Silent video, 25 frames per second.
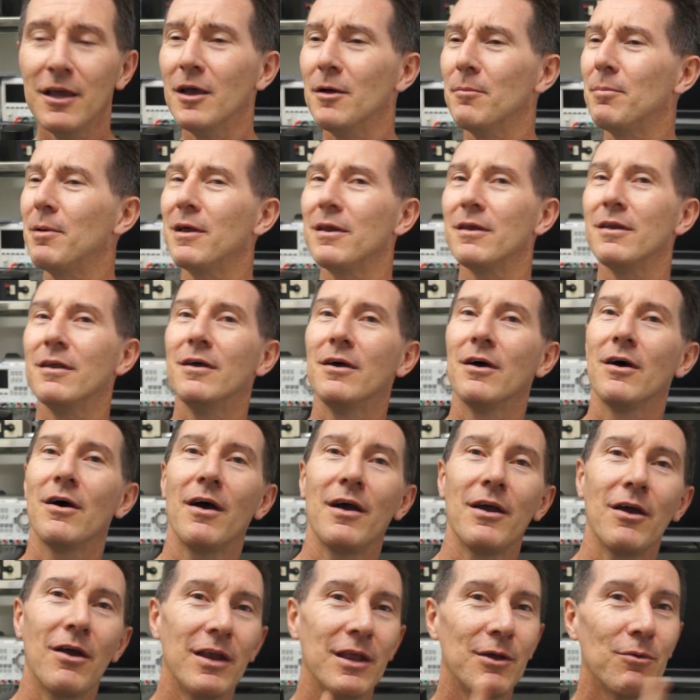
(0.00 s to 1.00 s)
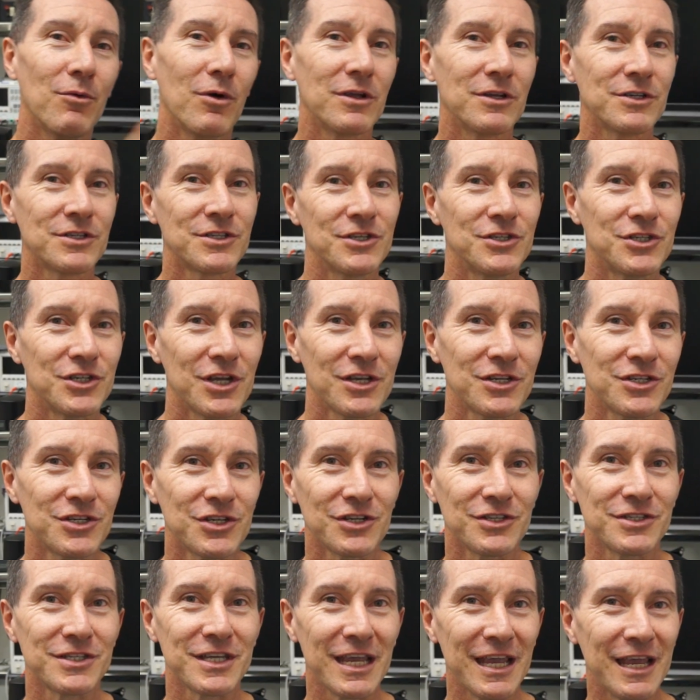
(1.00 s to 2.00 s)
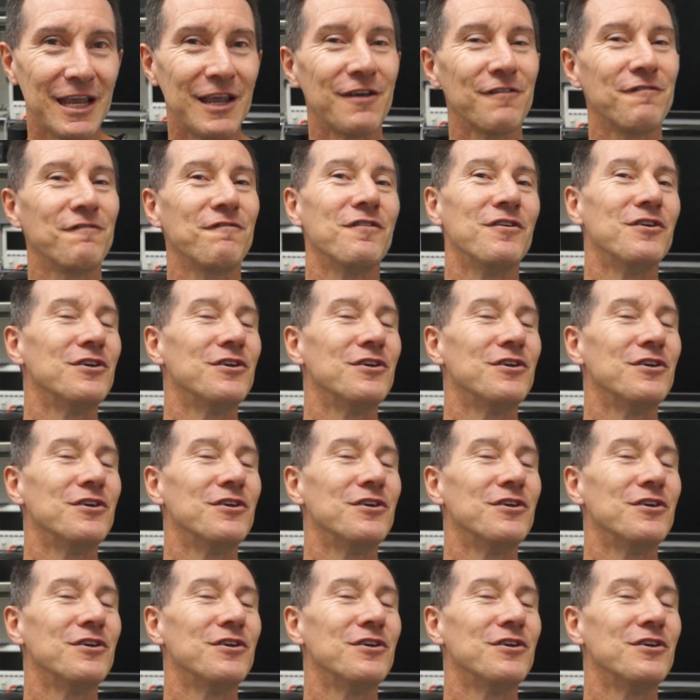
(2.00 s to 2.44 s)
But I only want your suggestions if